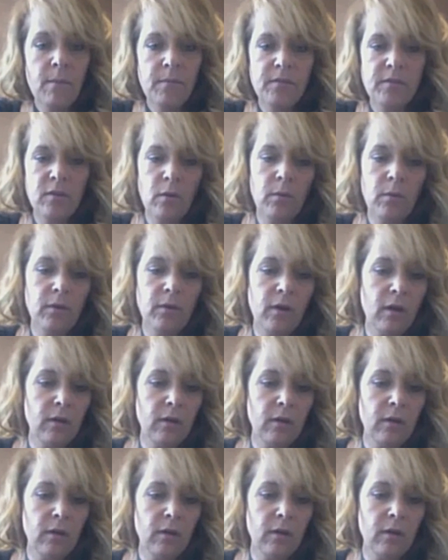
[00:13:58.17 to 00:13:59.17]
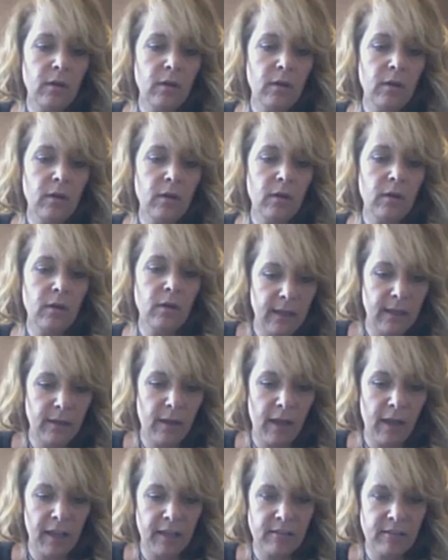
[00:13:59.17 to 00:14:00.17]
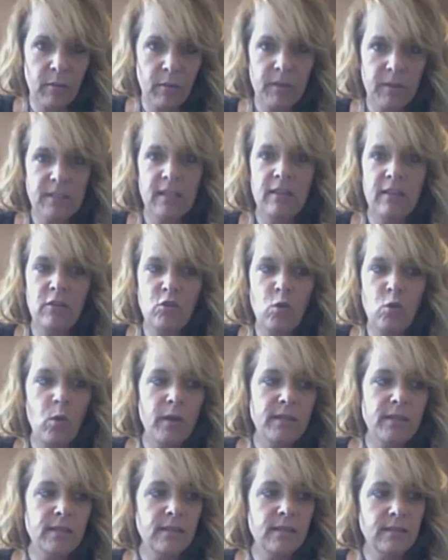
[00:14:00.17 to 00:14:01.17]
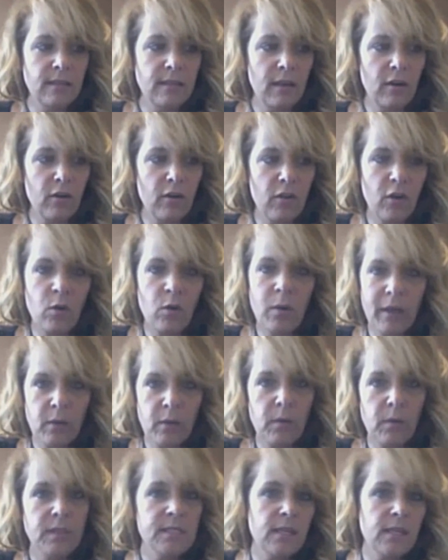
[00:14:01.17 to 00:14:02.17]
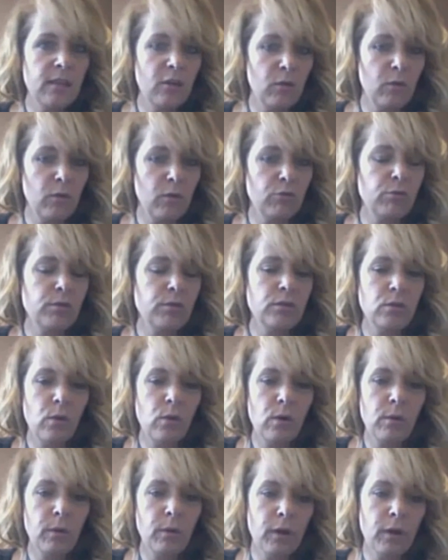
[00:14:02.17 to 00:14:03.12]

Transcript: So we're not going to, I guess I want to say, the choices that are the quick ones at the grocery store.